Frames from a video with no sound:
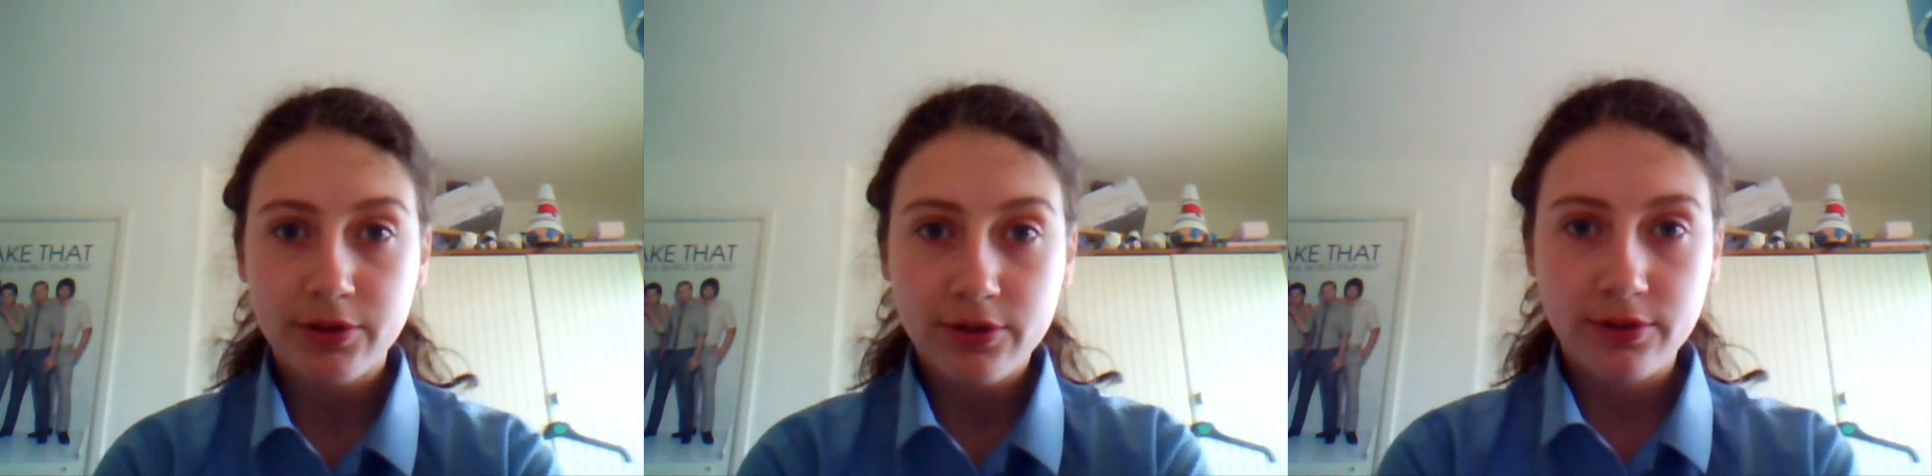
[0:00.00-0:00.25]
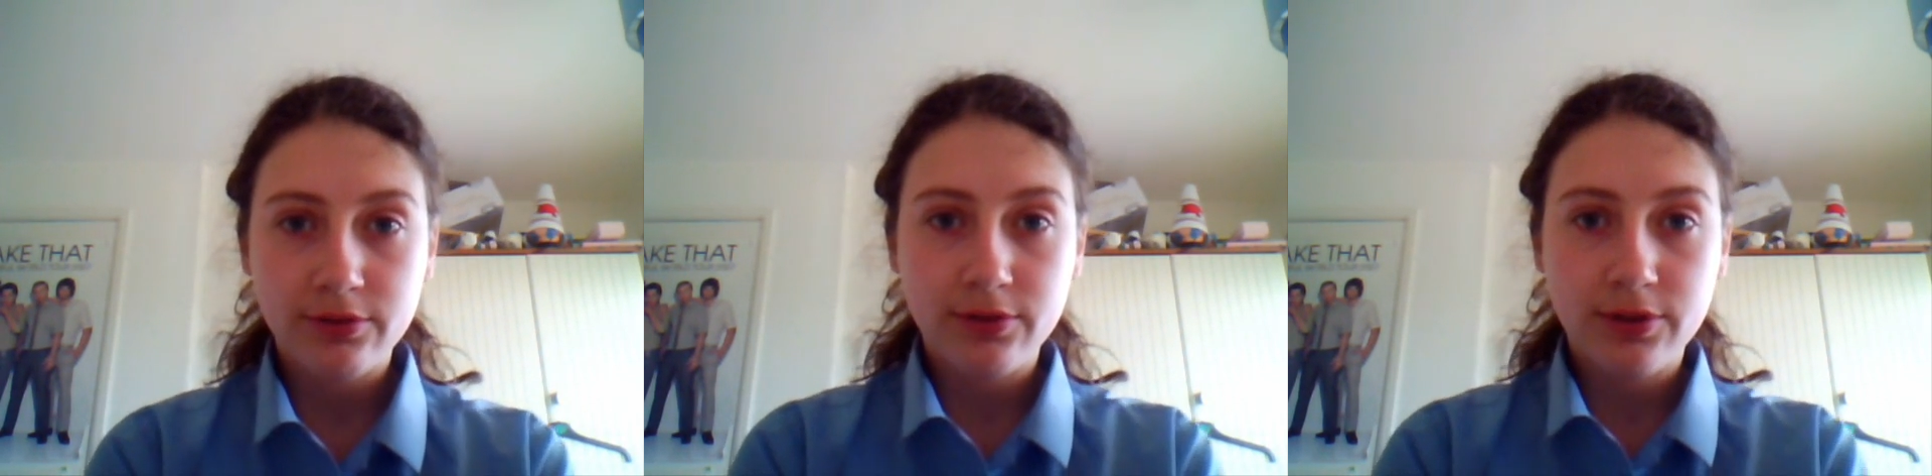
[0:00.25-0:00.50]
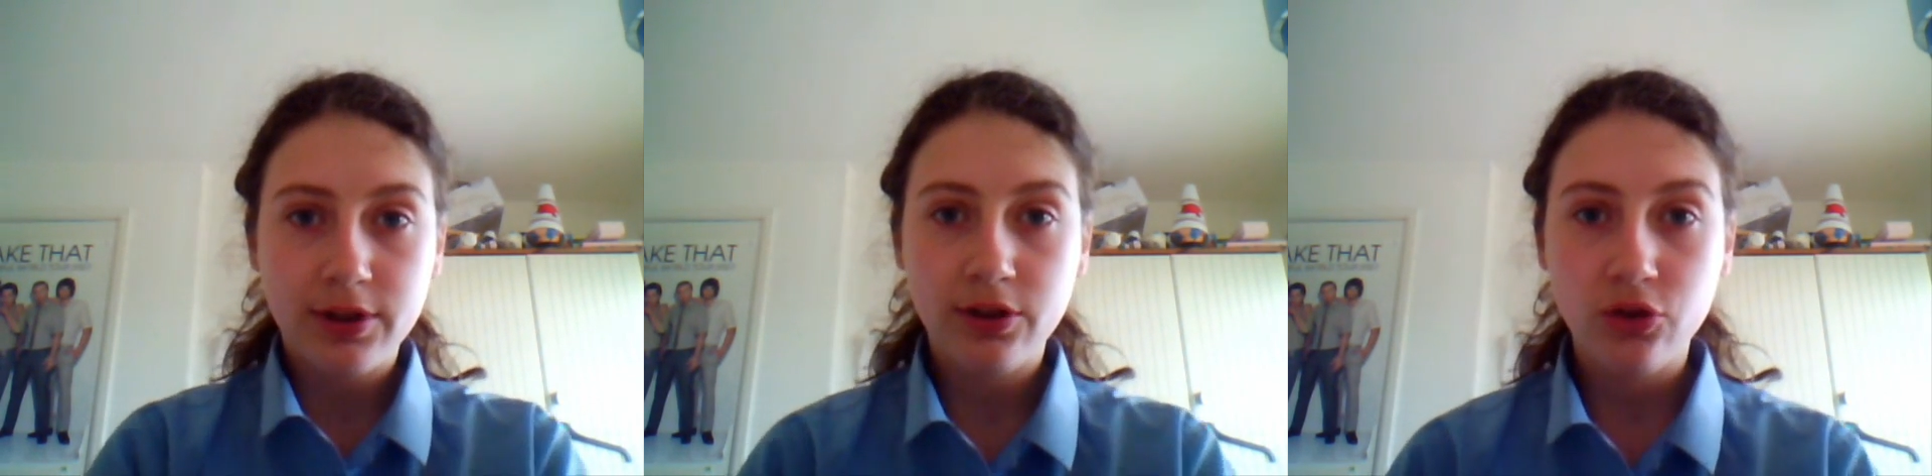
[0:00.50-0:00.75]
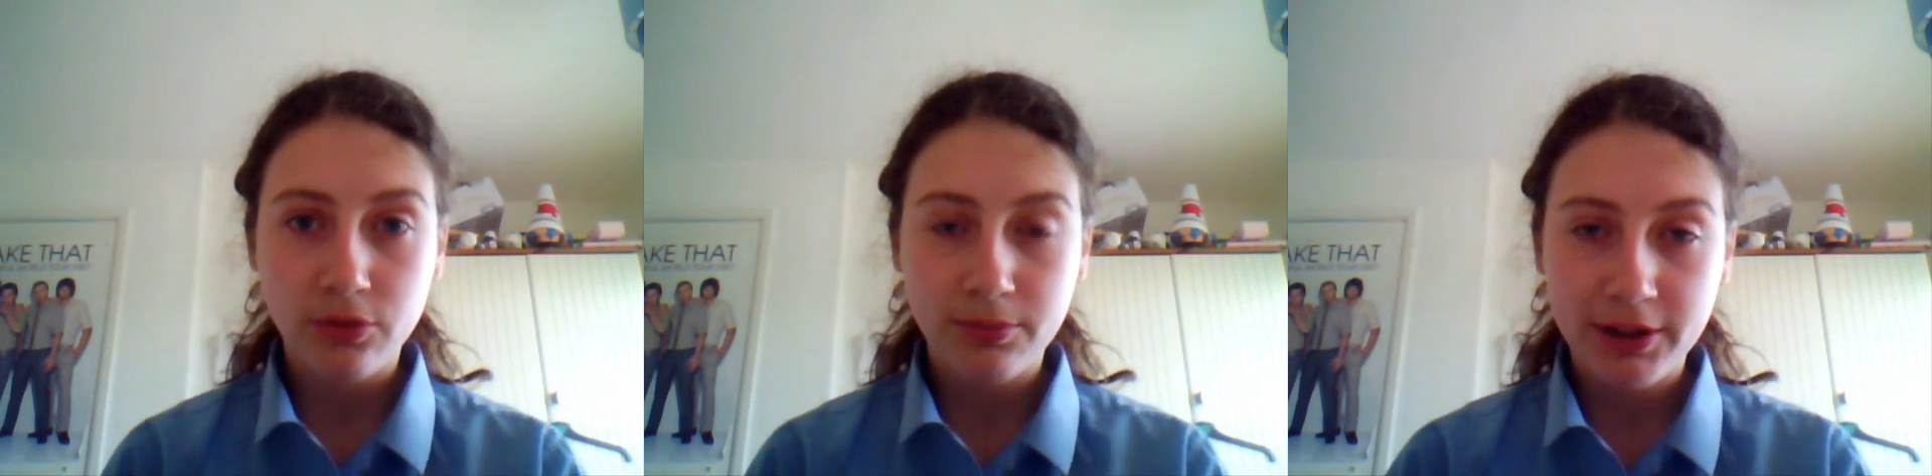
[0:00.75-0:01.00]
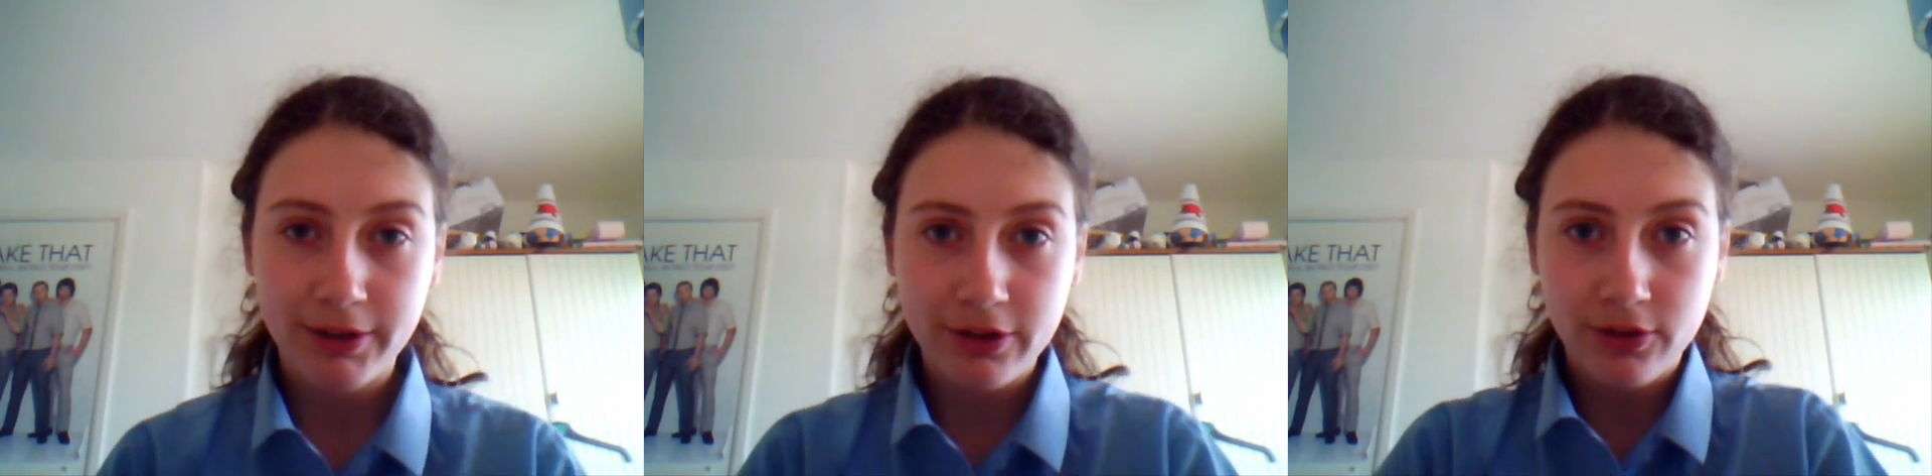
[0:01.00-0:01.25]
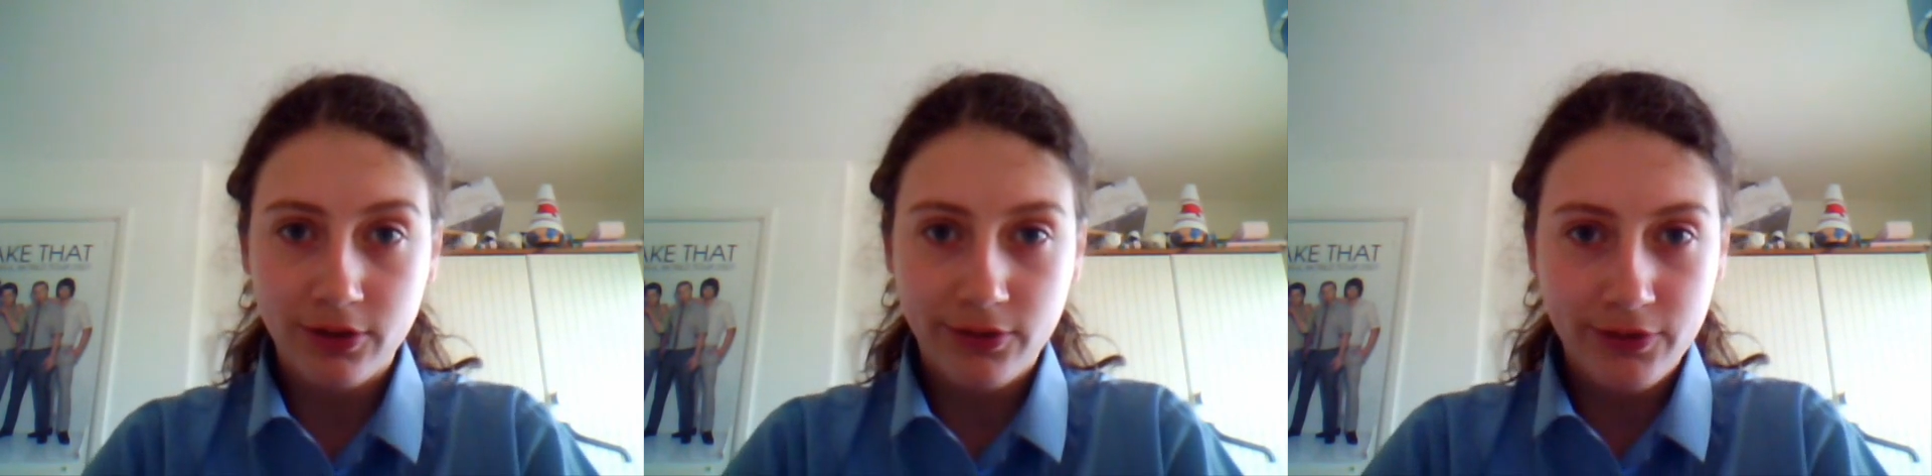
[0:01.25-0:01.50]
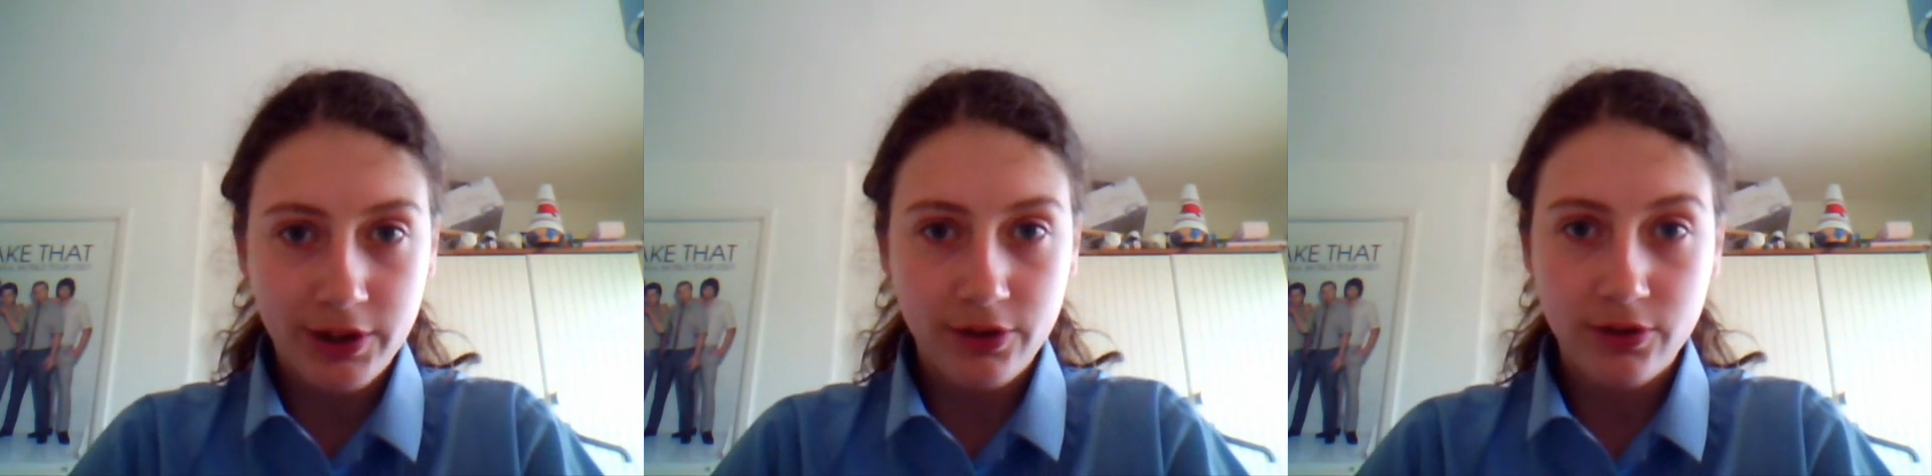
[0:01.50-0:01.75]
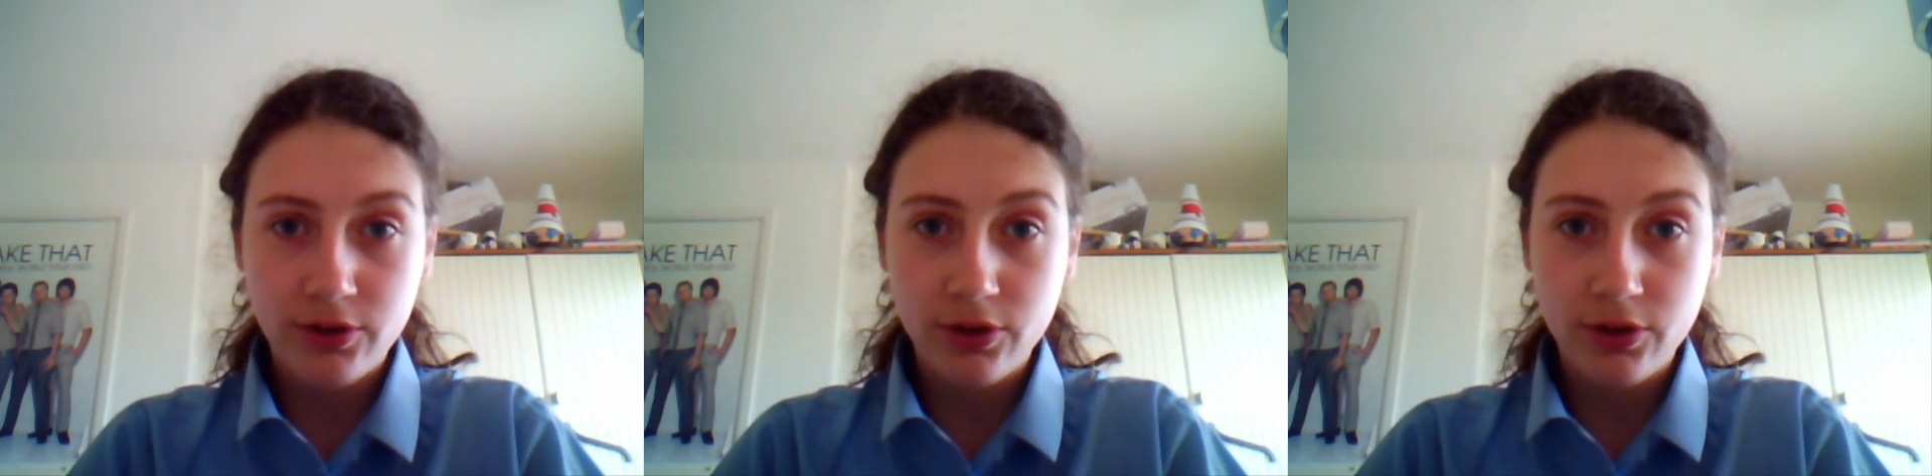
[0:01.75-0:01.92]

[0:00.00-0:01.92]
McDonnell's Too Many Questions video,